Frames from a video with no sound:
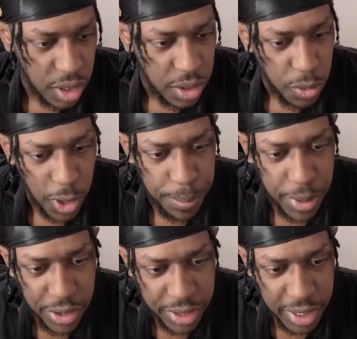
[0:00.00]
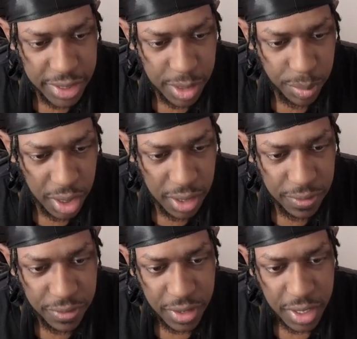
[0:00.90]
Rhyperior getting some
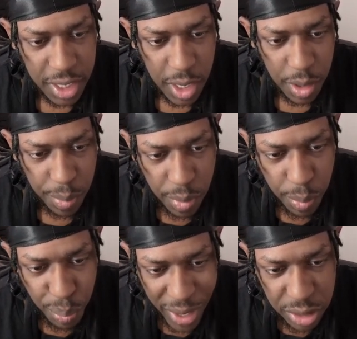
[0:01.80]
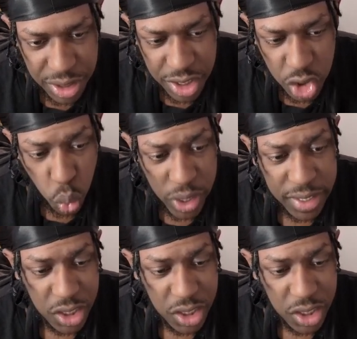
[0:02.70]
love. Mountain Swing does